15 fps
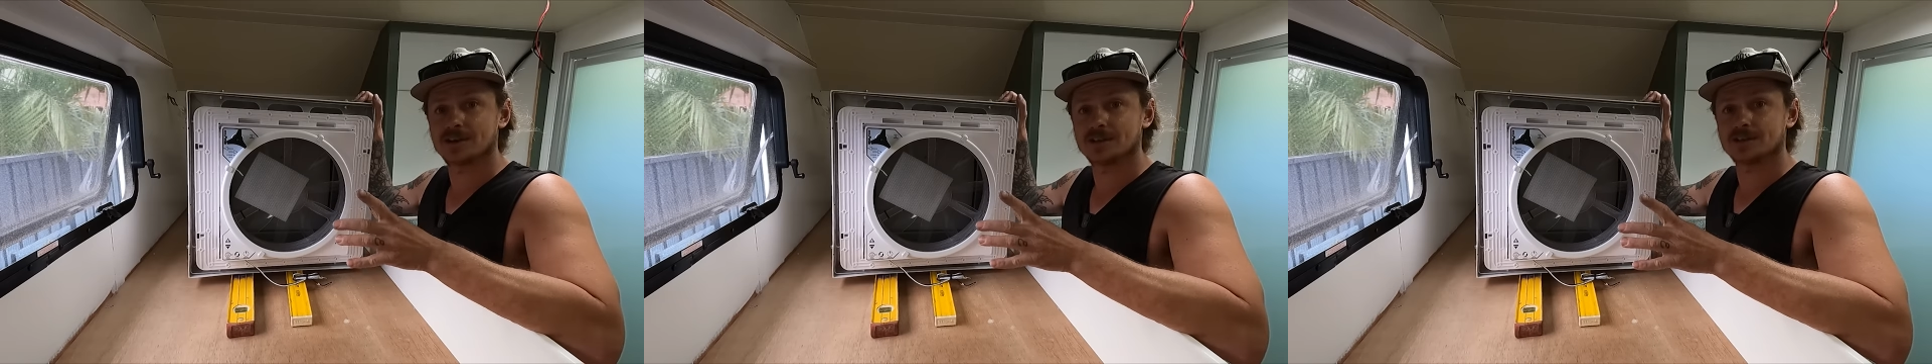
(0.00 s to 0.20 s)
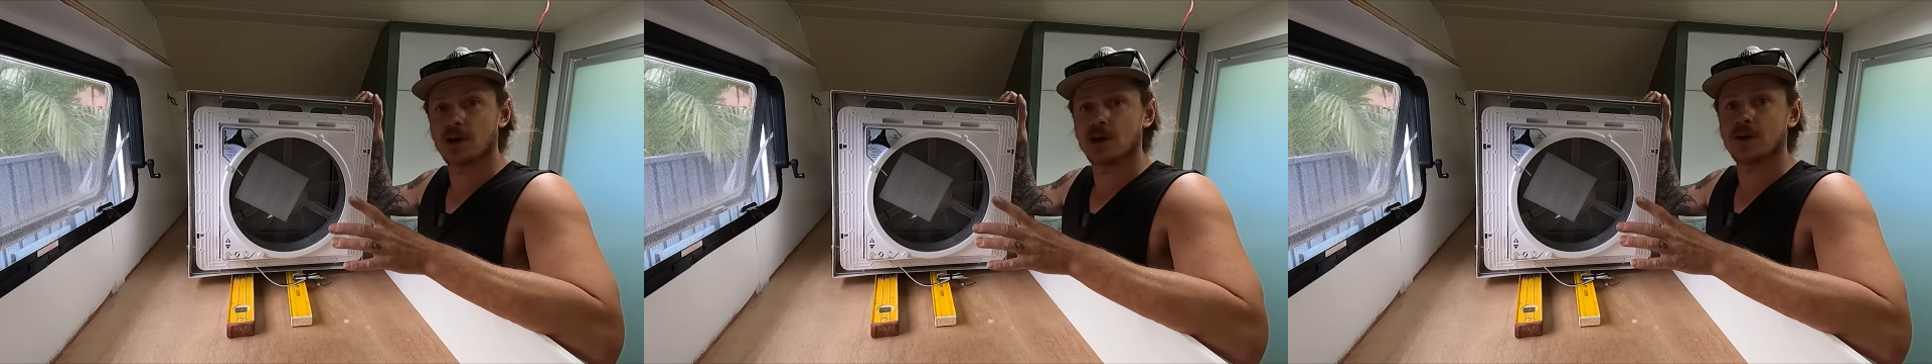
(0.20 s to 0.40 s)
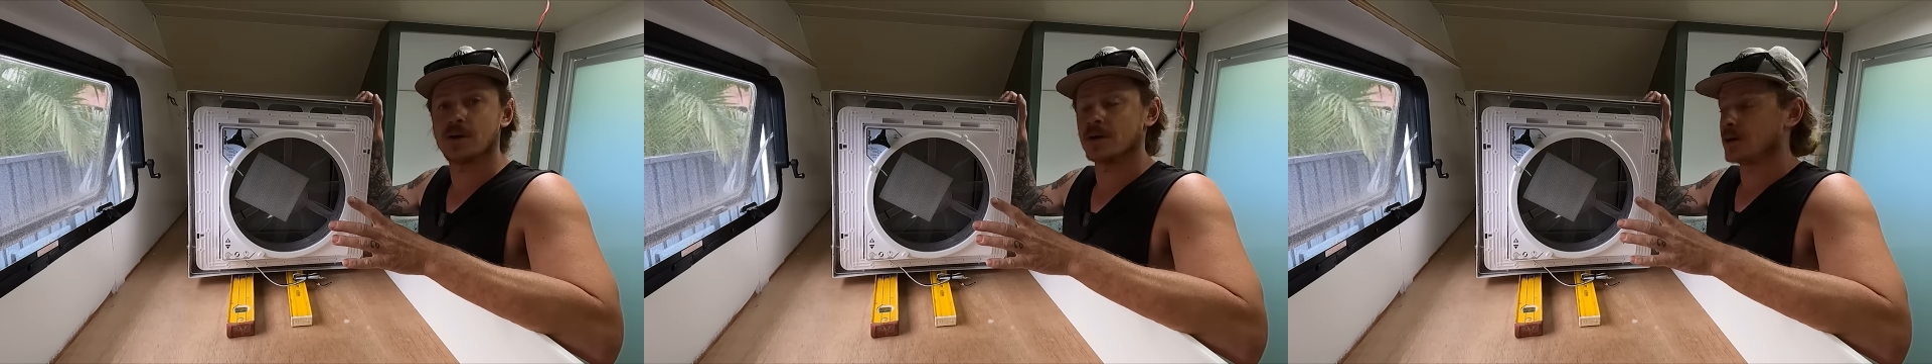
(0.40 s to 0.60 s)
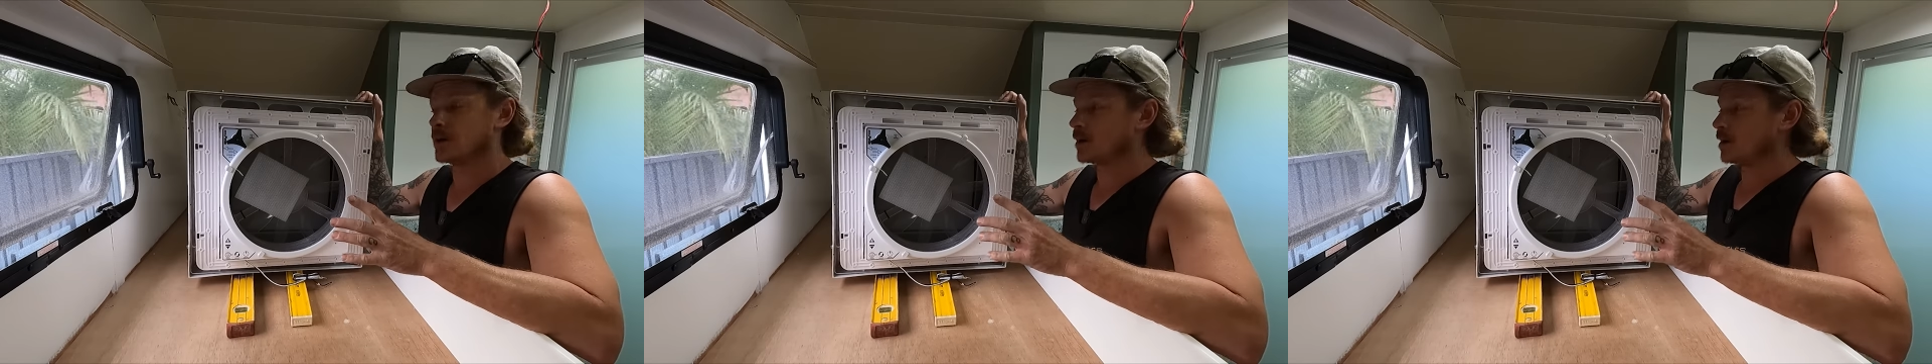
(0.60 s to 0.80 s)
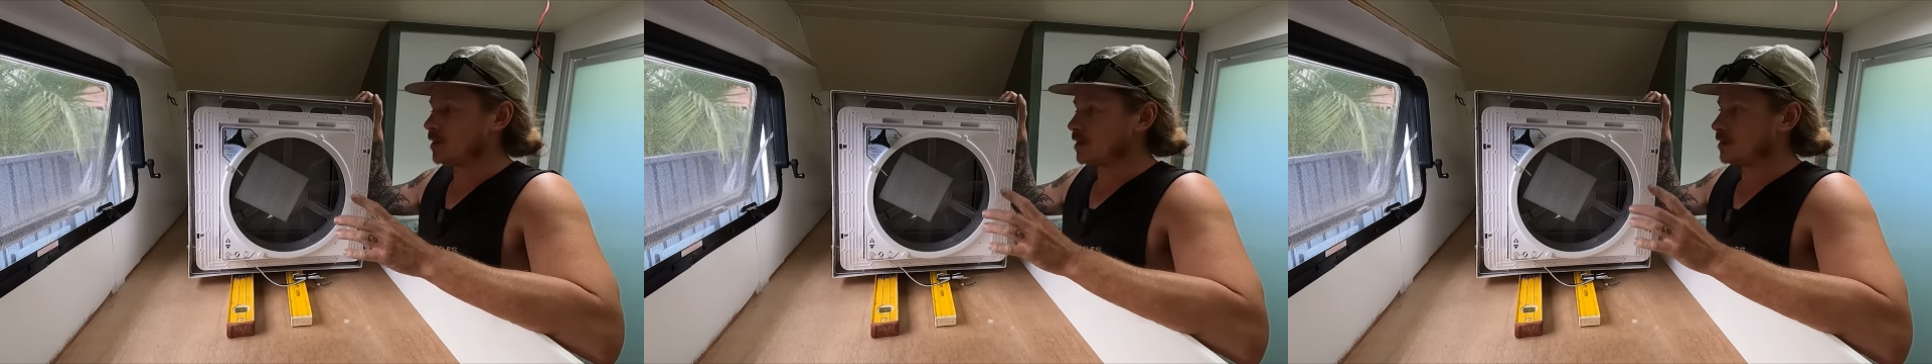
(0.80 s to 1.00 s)
So
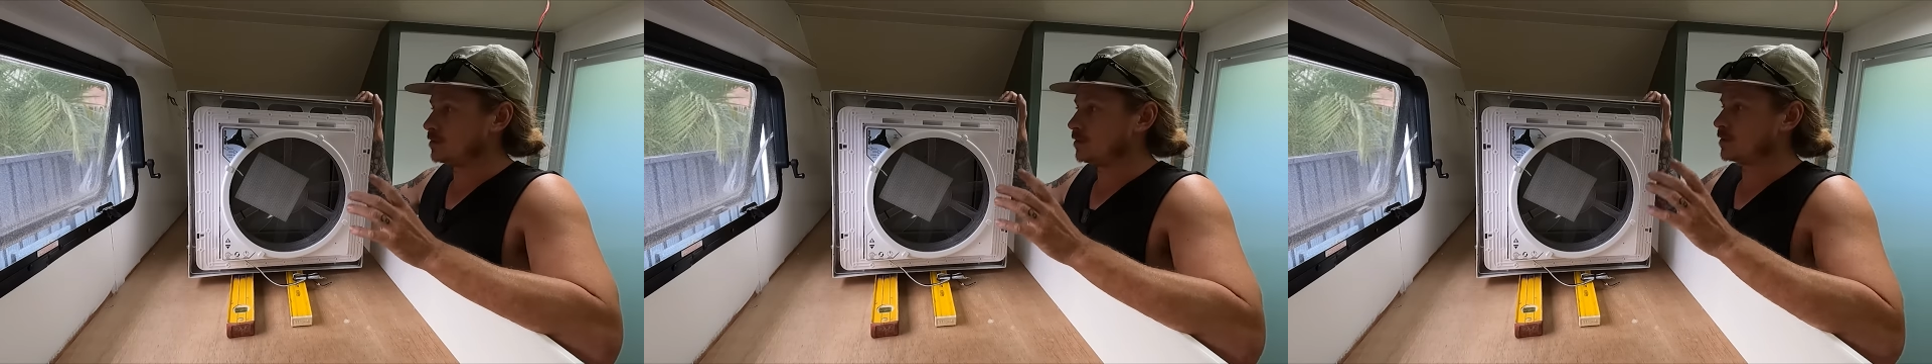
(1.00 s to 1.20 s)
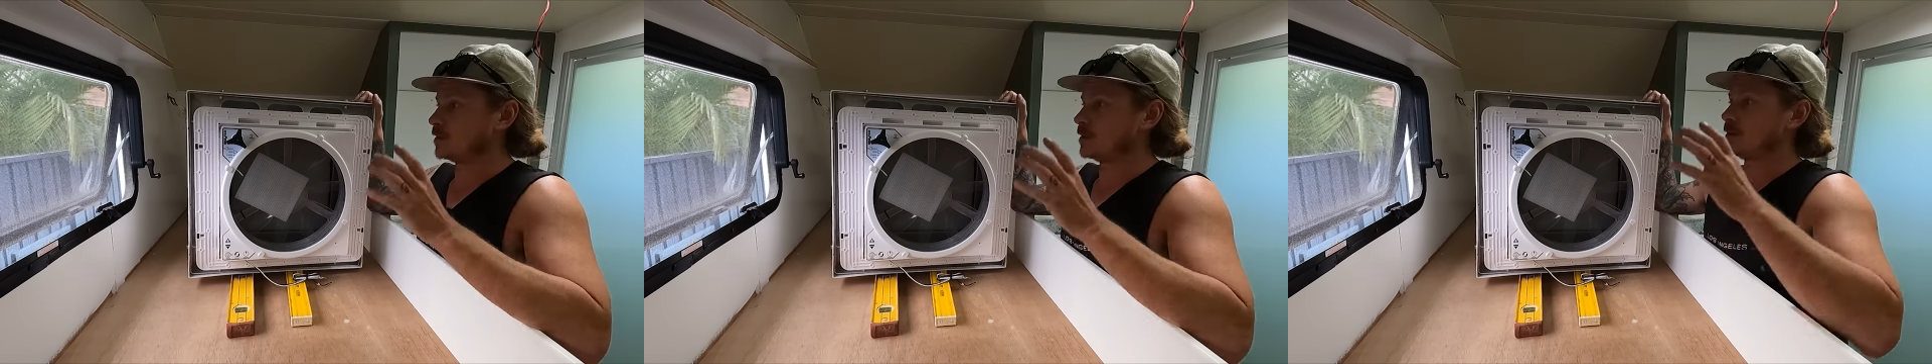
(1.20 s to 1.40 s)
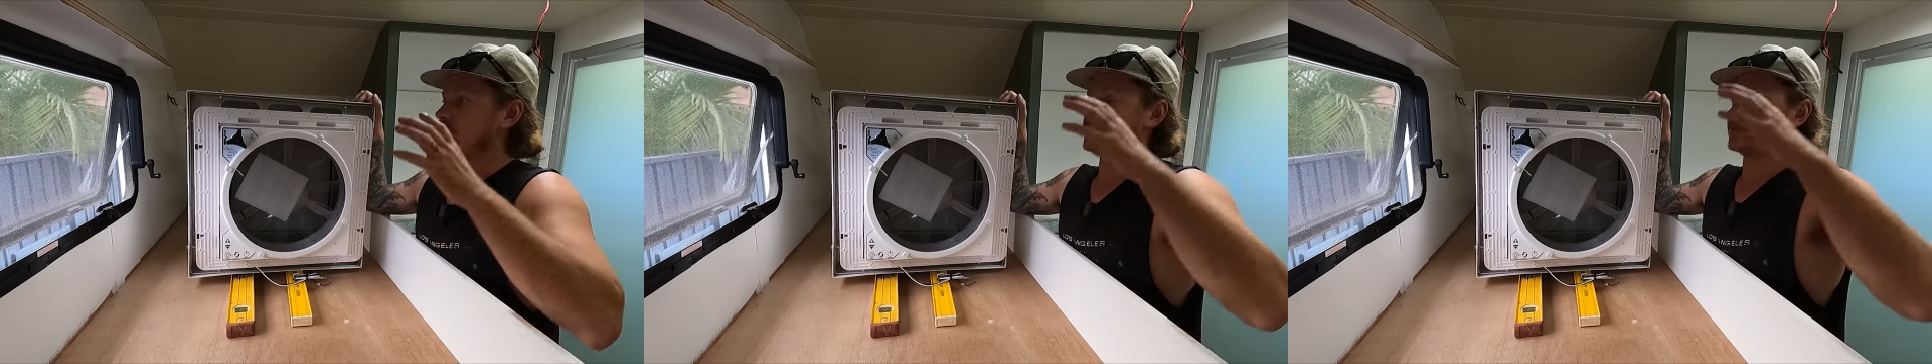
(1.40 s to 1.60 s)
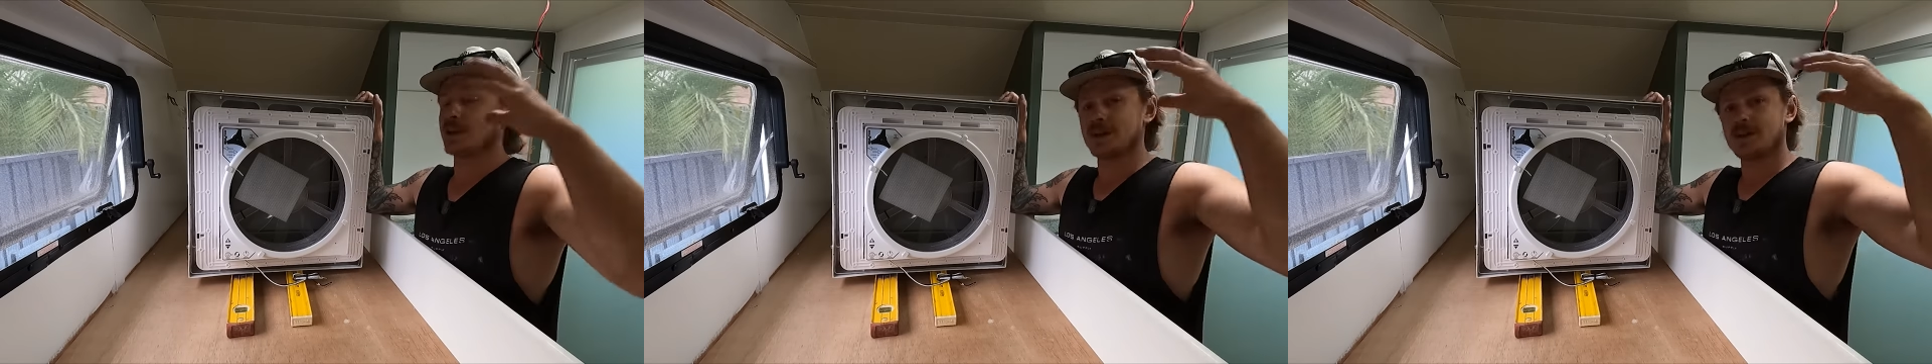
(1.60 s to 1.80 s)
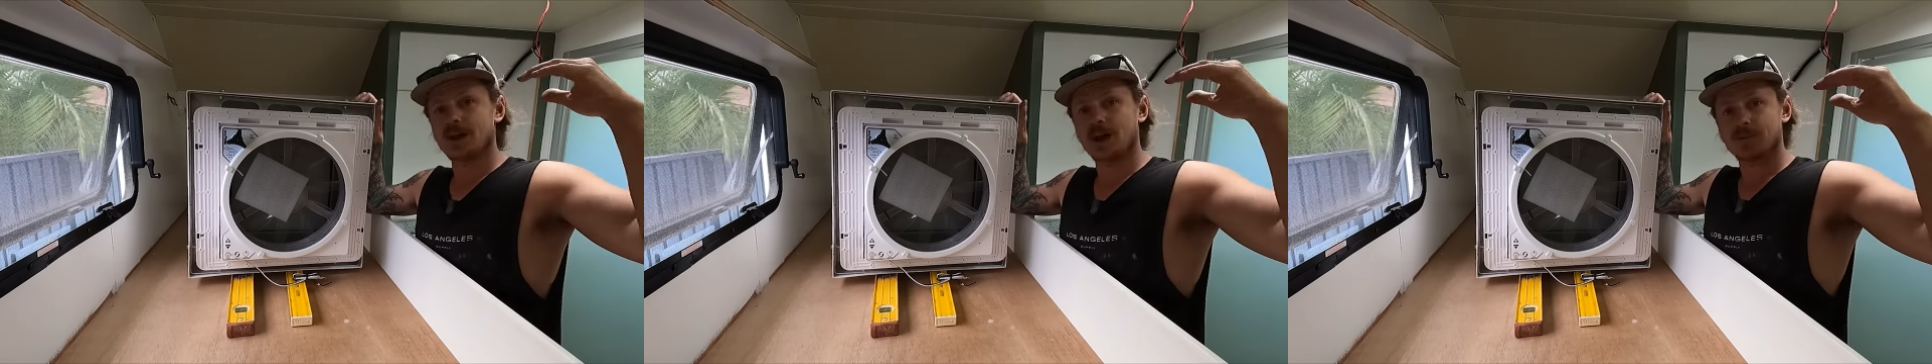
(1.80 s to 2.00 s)
you can
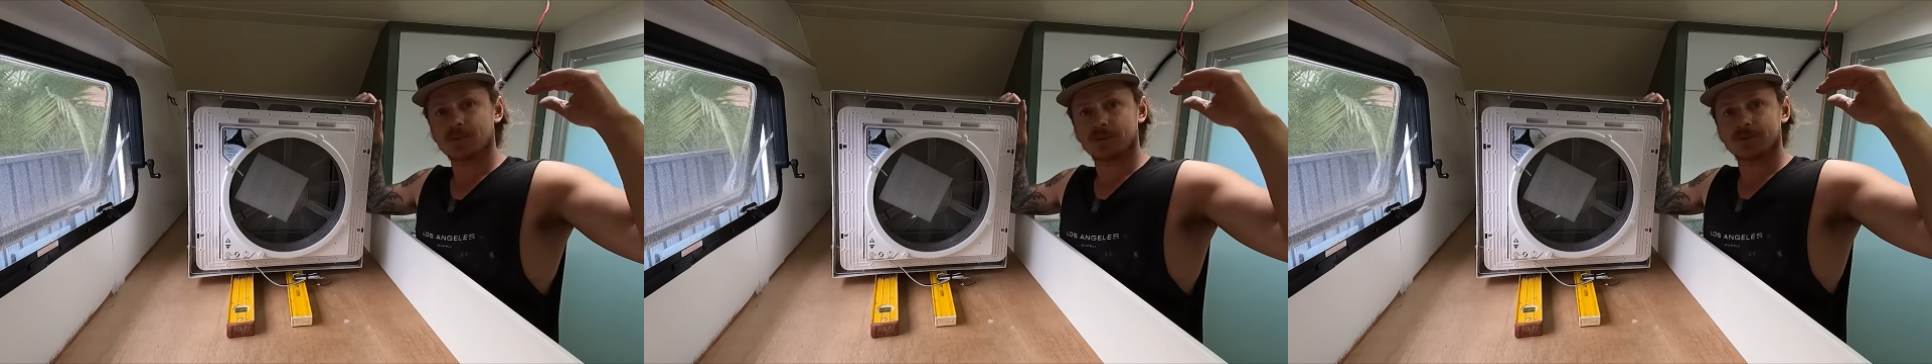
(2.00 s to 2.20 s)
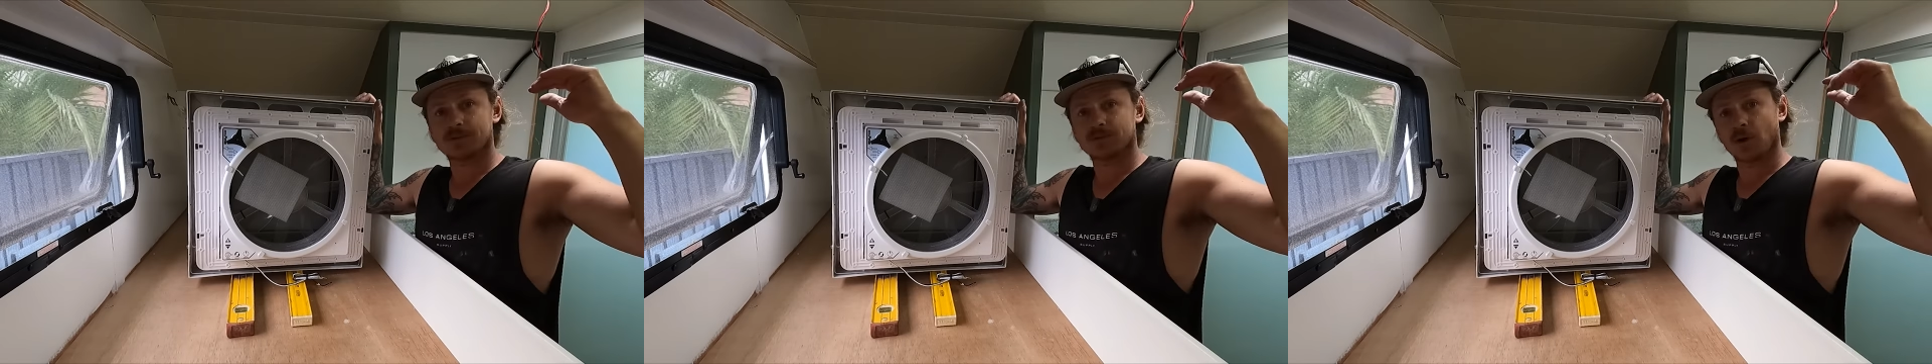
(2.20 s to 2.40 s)
set it up,